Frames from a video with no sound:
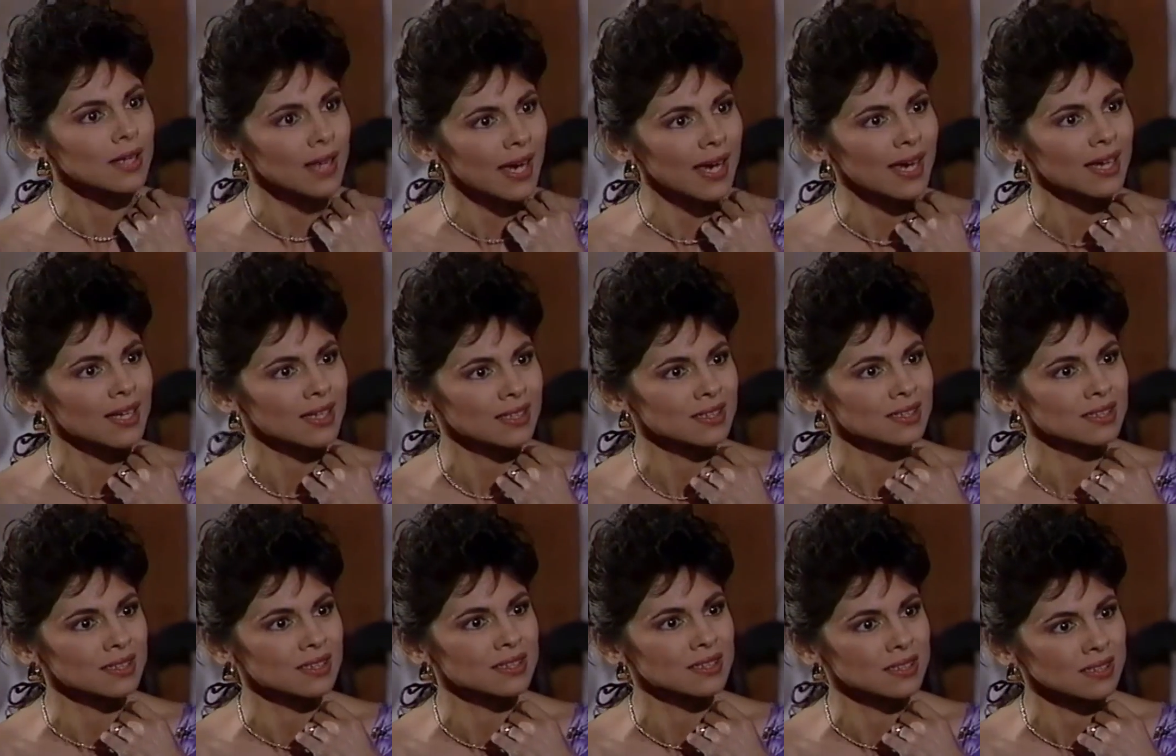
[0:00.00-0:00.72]

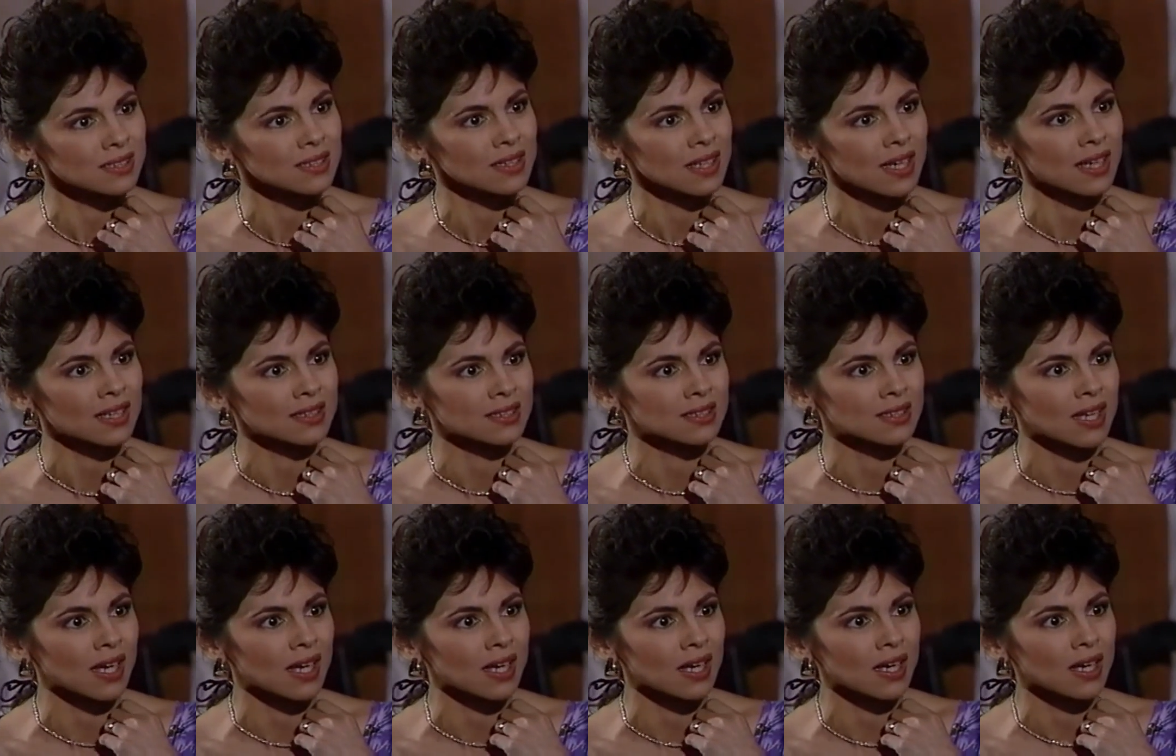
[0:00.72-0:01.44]
Yes, yes.
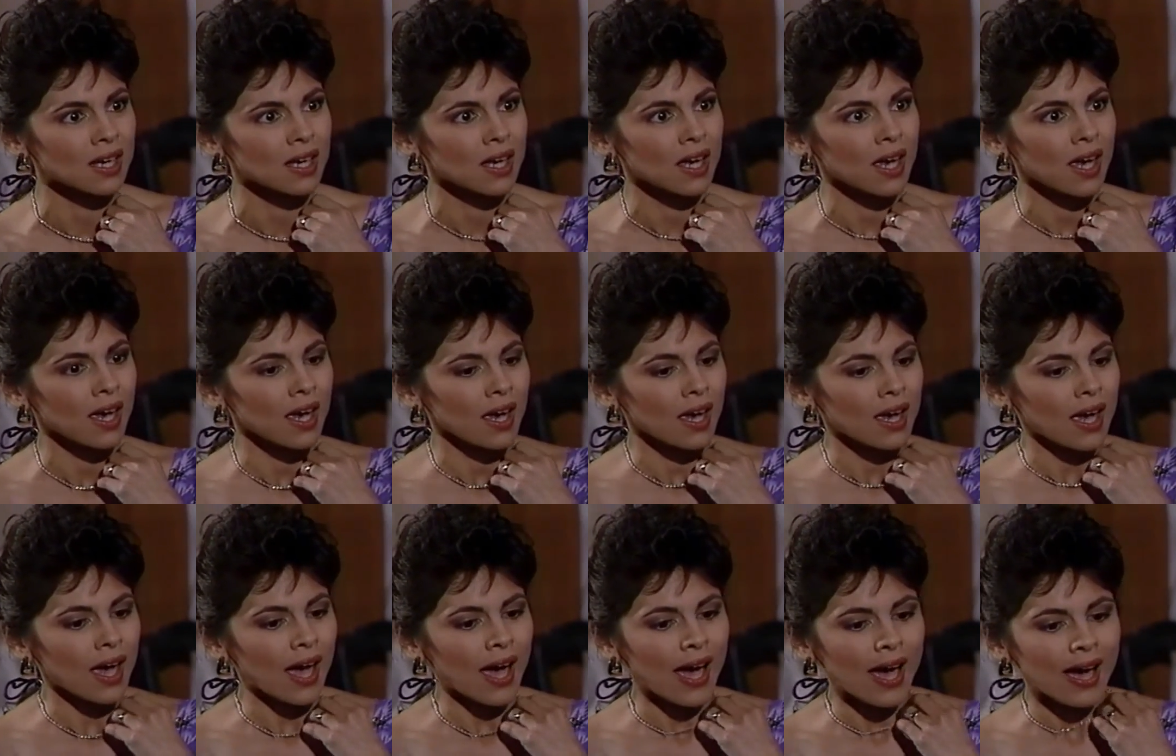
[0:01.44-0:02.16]
I,
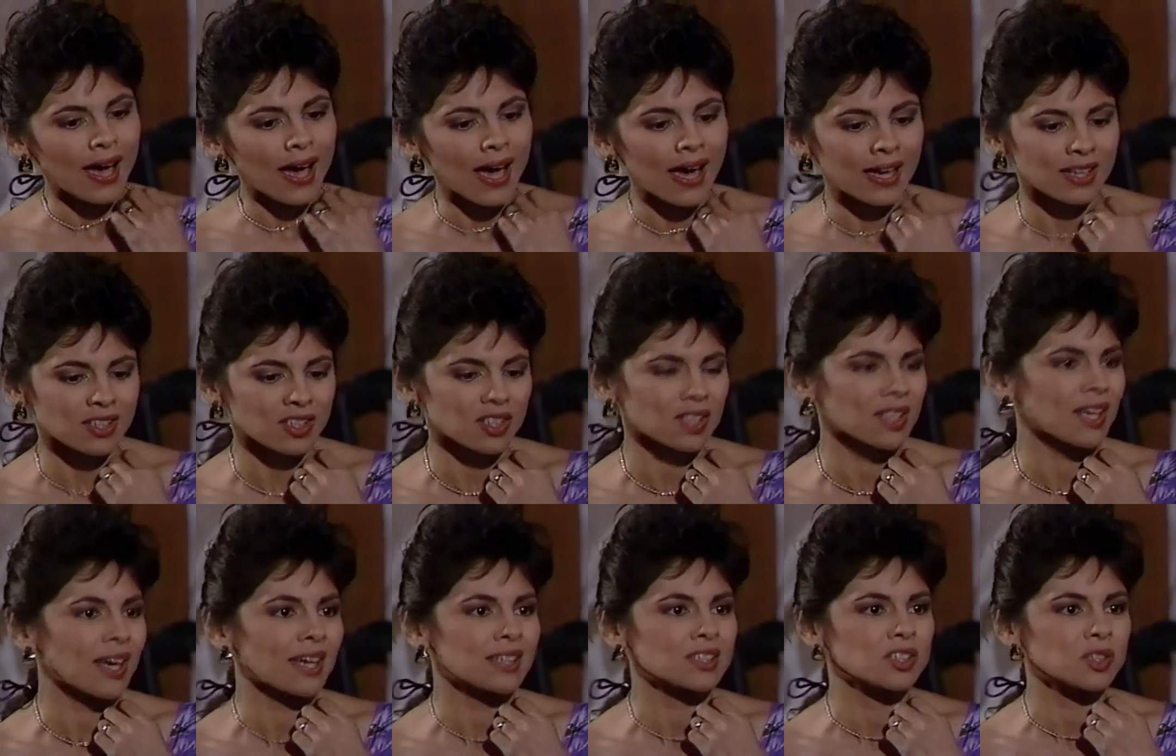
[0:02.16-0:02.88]
I,
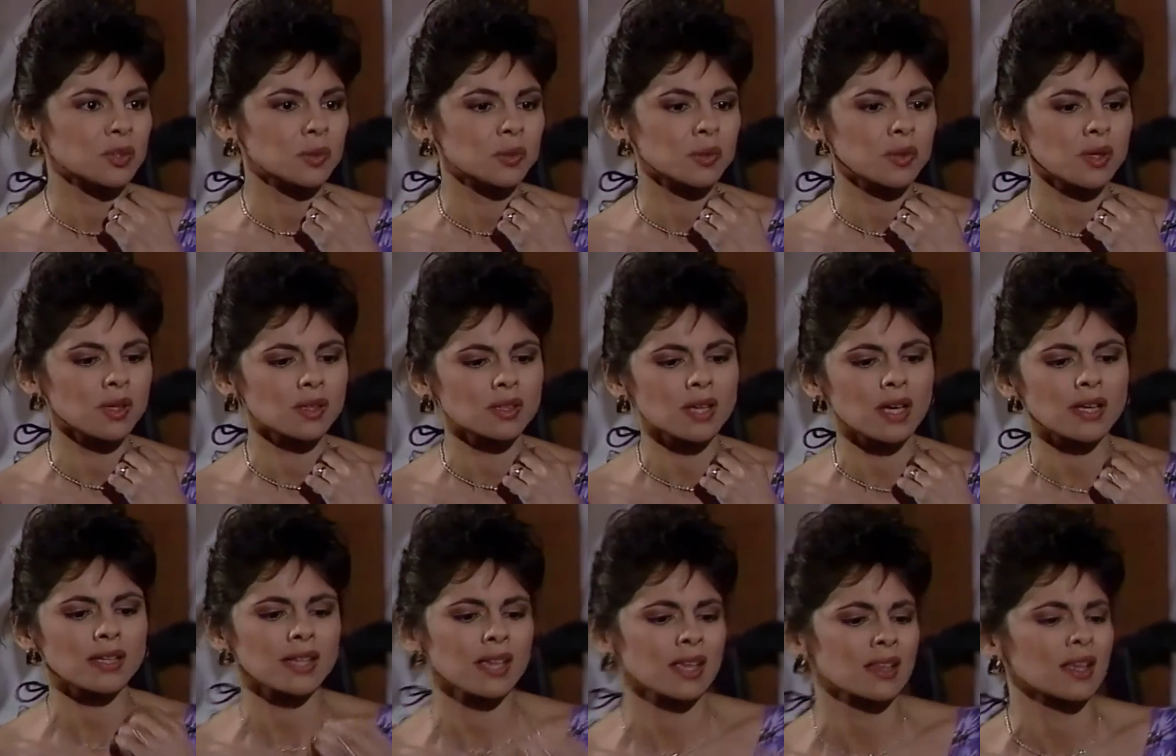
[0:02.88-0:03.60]
actually, I do.
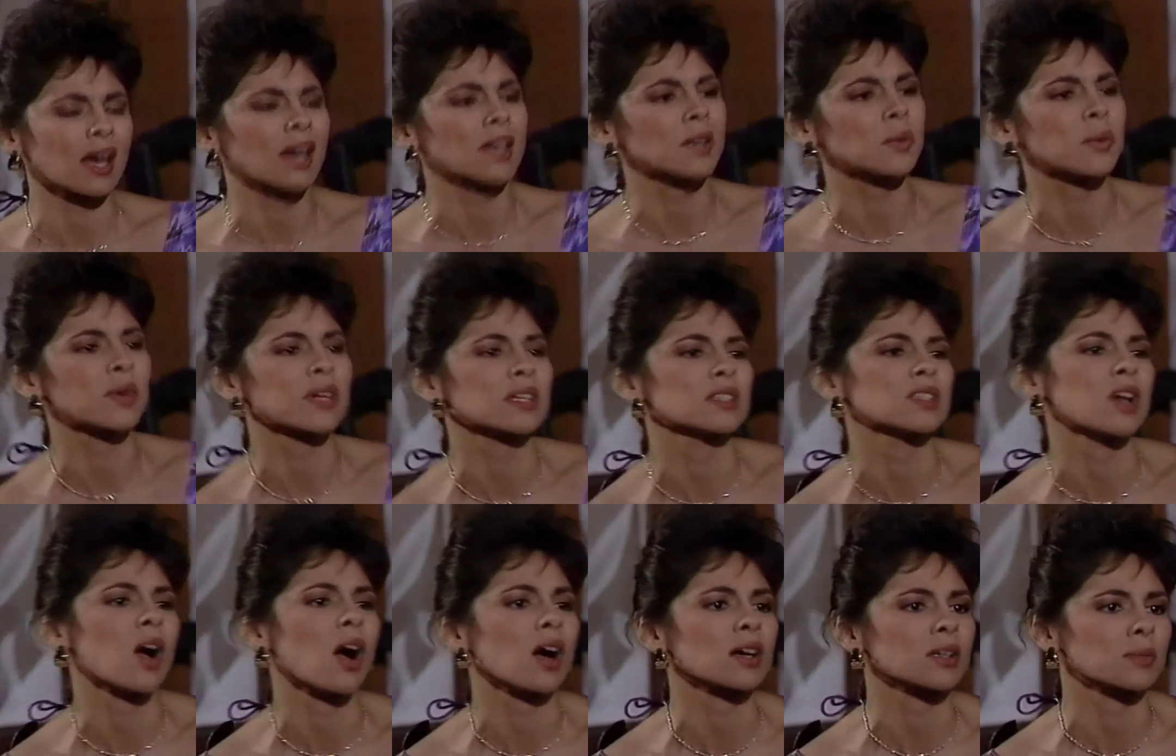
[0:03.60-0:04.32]
Keep. I don't
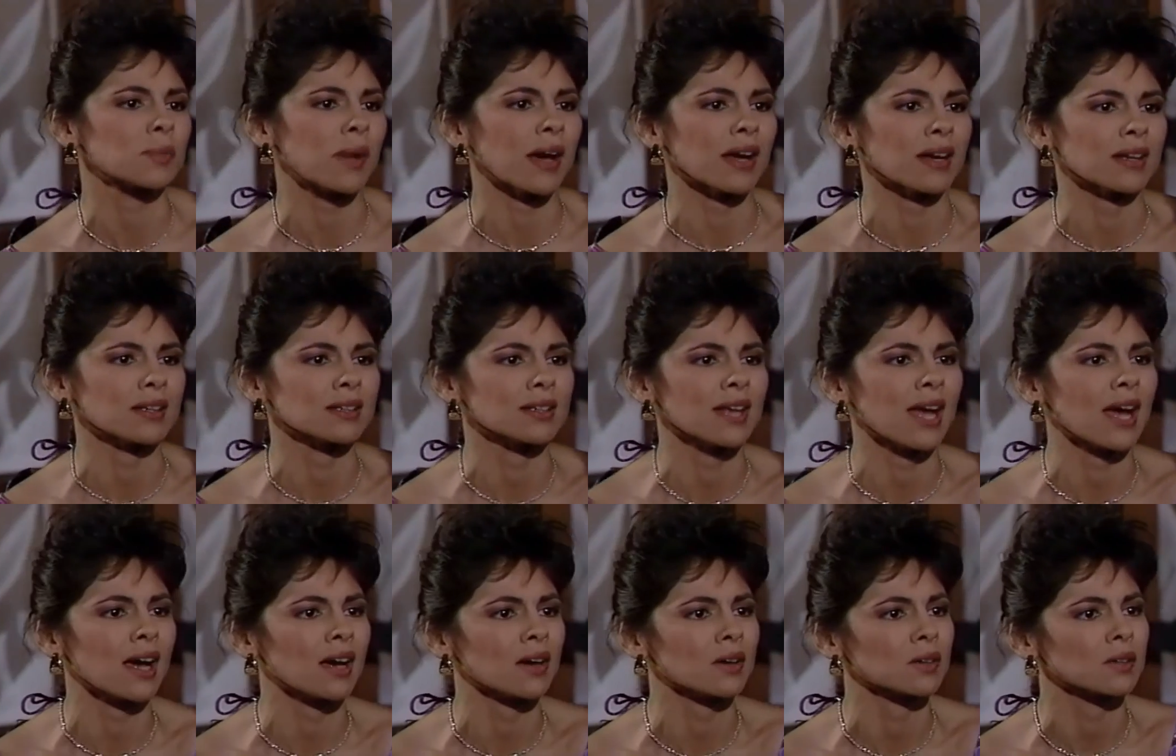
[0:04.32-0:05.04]
want to talk about it
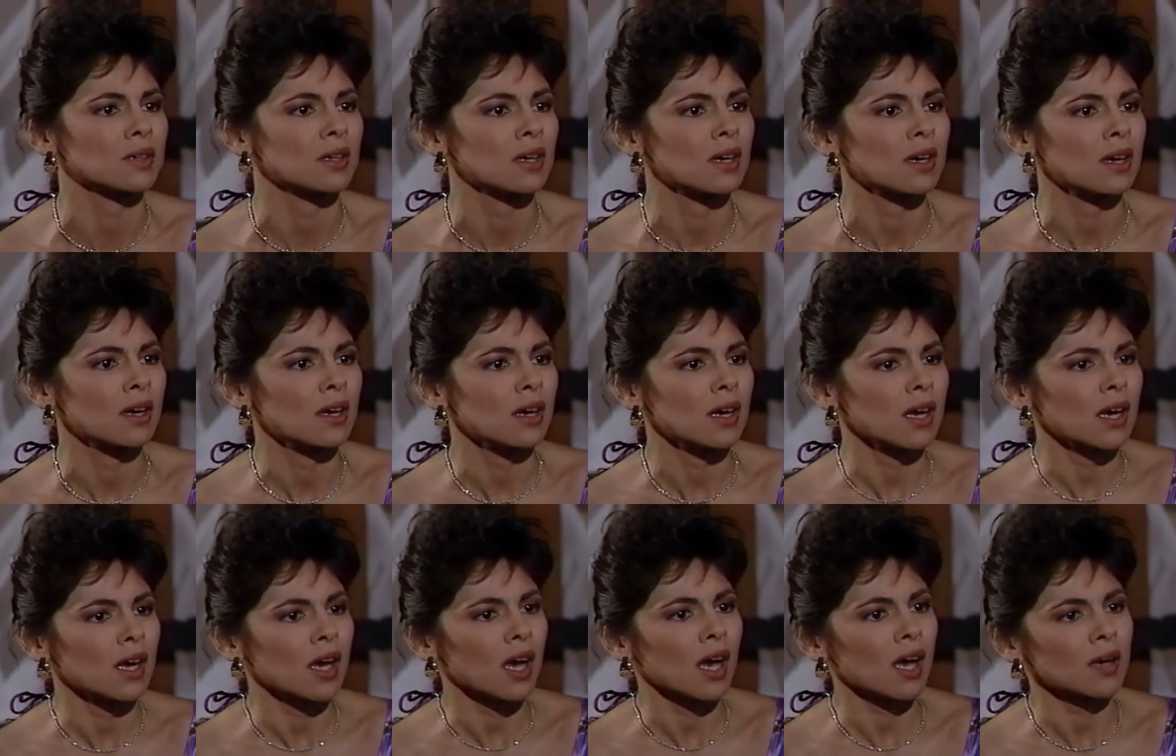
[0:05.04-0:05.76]
now.
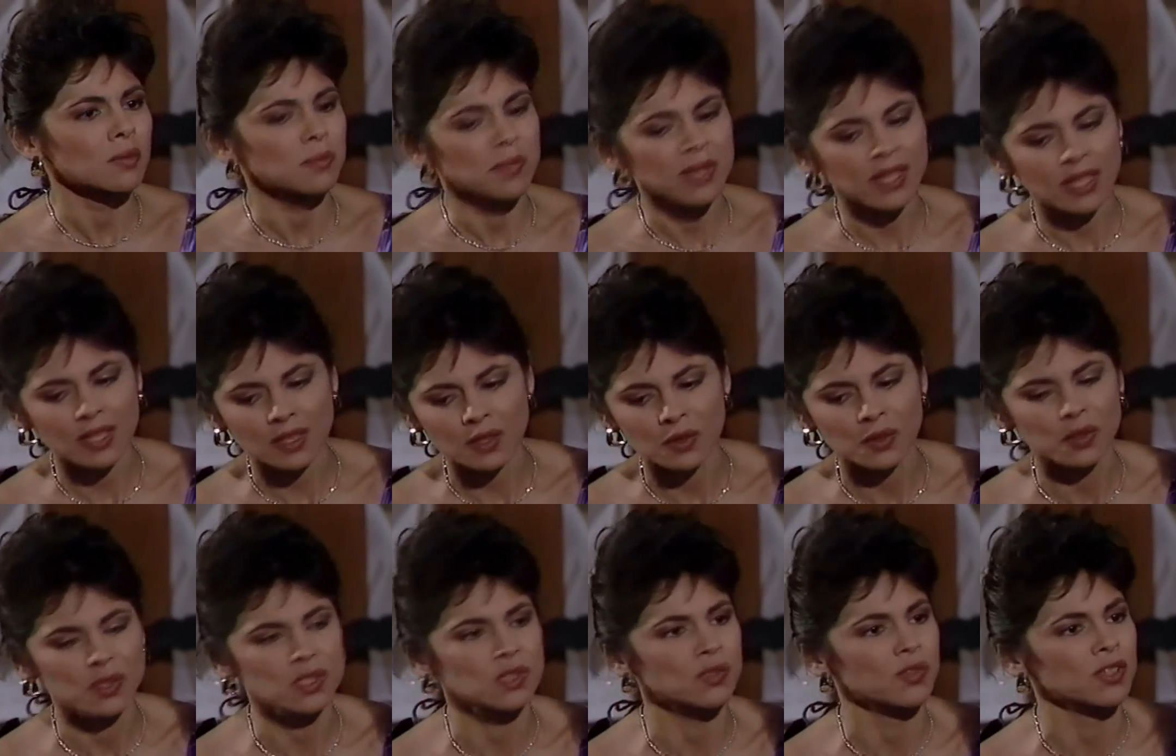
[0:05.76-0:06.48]
I'm meeting
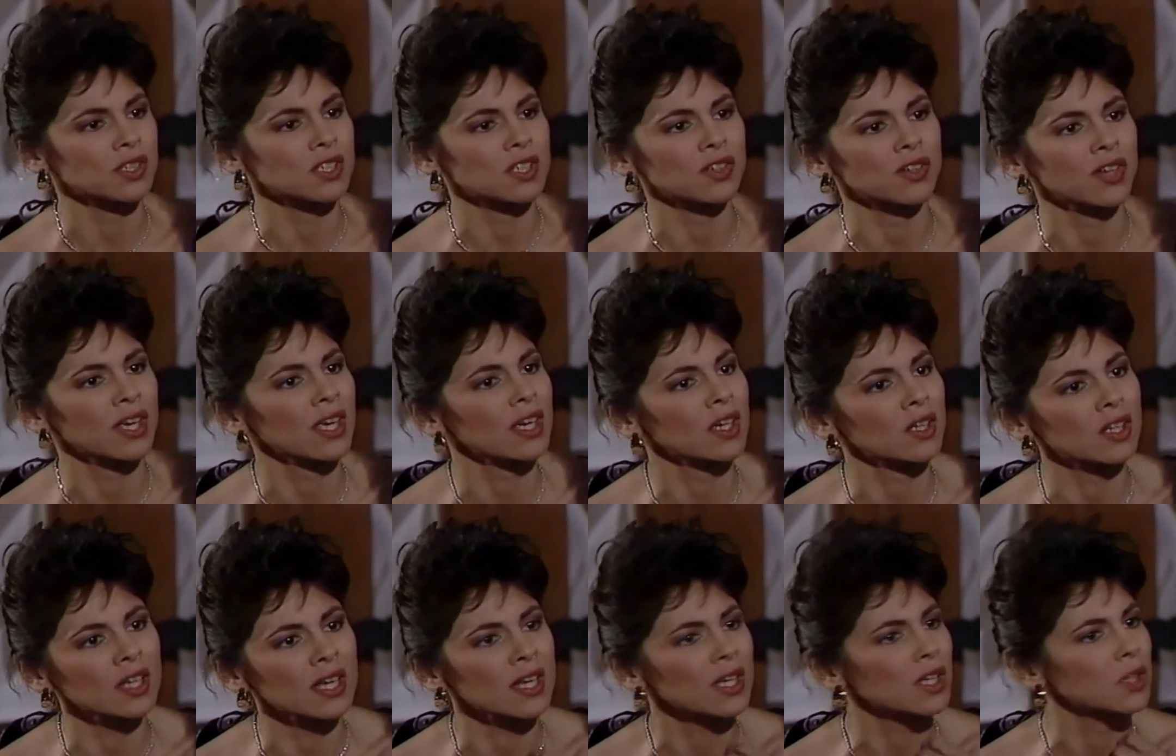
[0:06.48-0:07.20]
Cruz for dinner. He
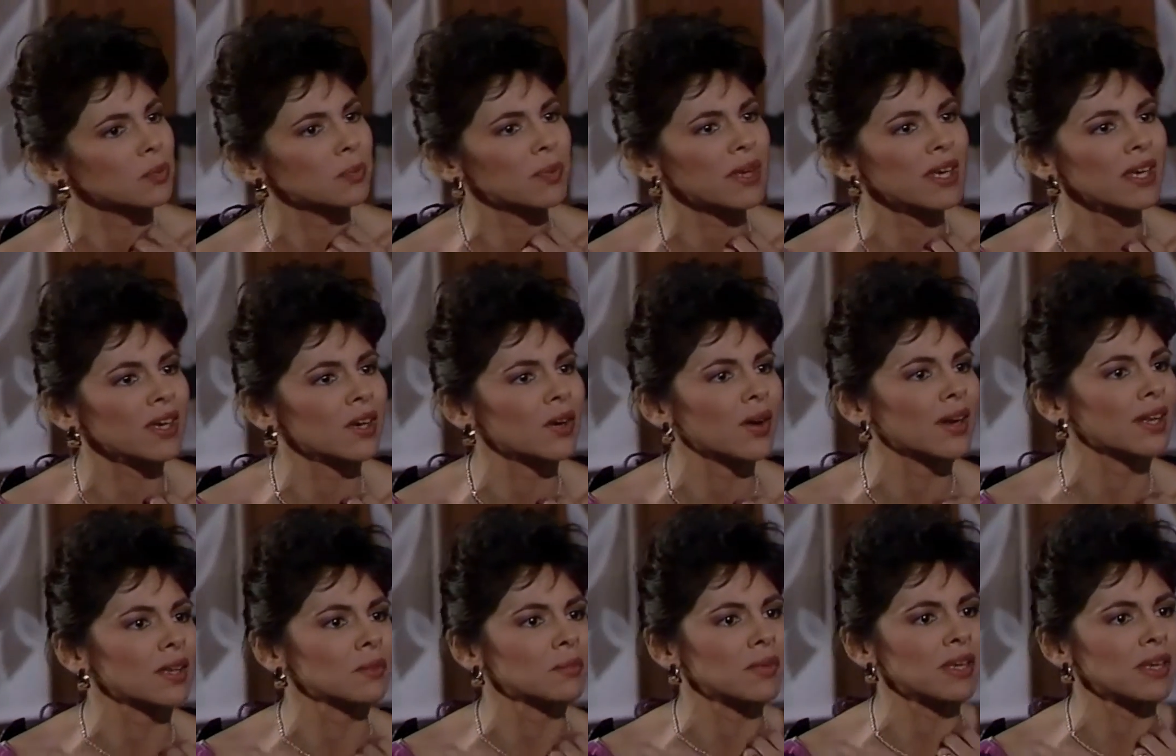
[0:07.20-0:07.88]
could he could be here any